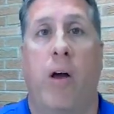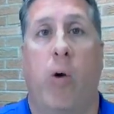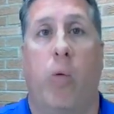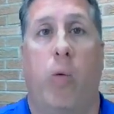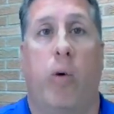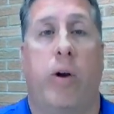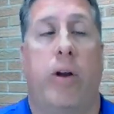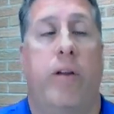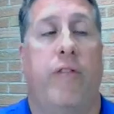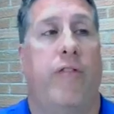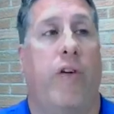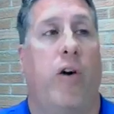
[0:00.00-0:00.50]

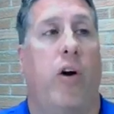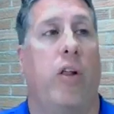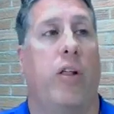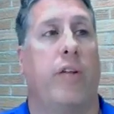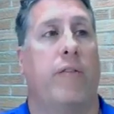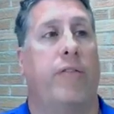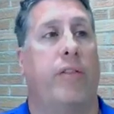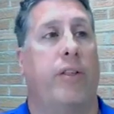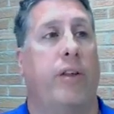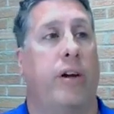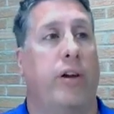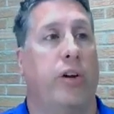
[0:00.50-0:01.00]
What if all
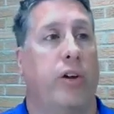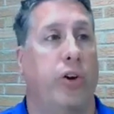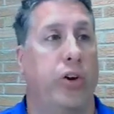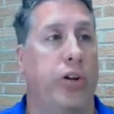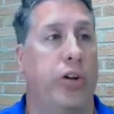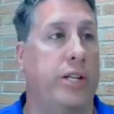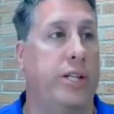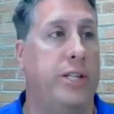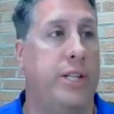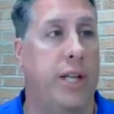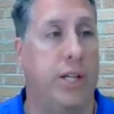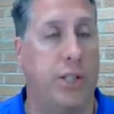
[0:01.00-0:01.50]
of the good
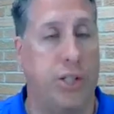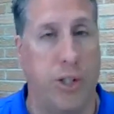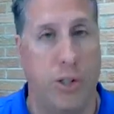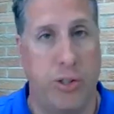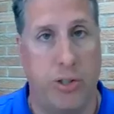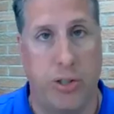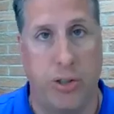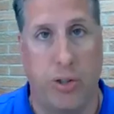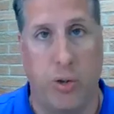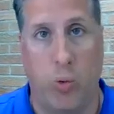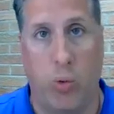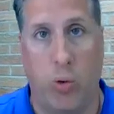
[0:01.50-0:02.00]

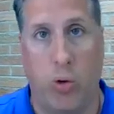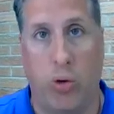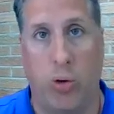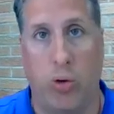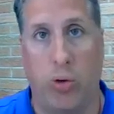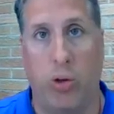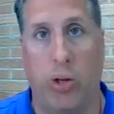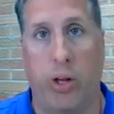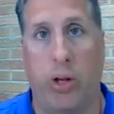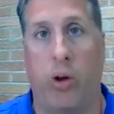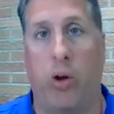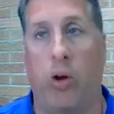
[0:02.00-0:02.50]
intentions in the
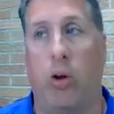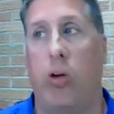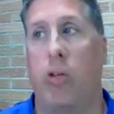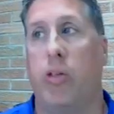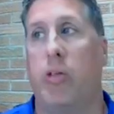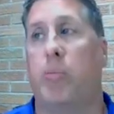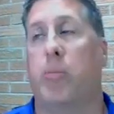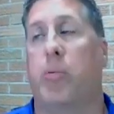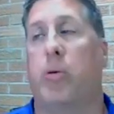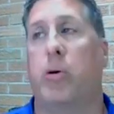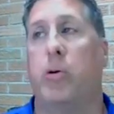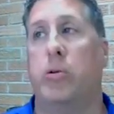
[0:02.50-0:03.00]
world and all
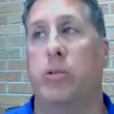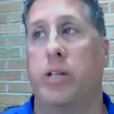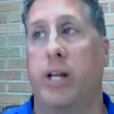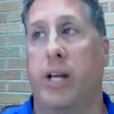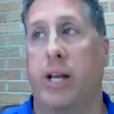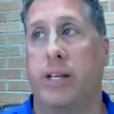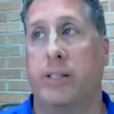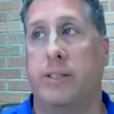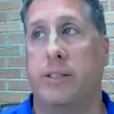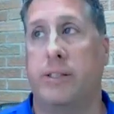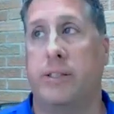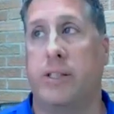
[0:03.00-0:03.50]
the
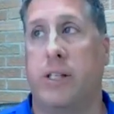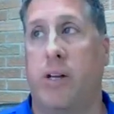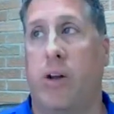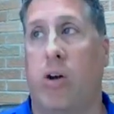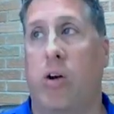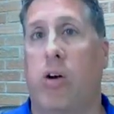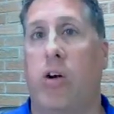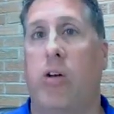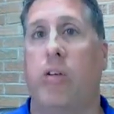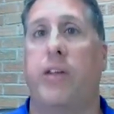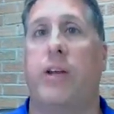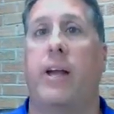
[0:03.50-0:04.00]
protests and
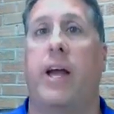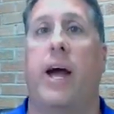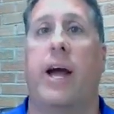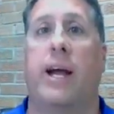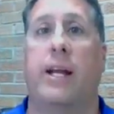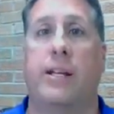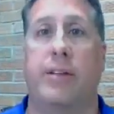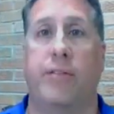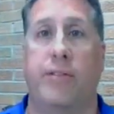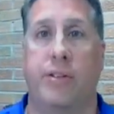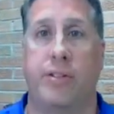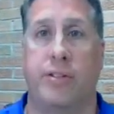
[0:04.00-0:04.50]
all the
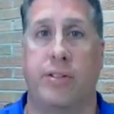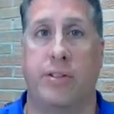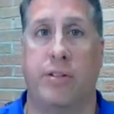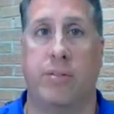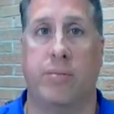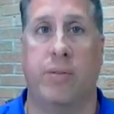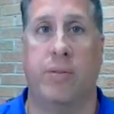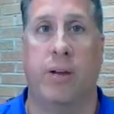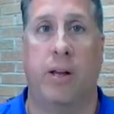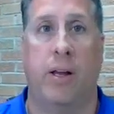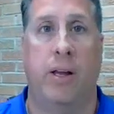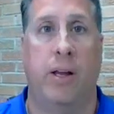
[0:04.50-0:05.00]

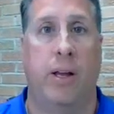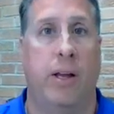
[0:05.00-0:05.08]
activism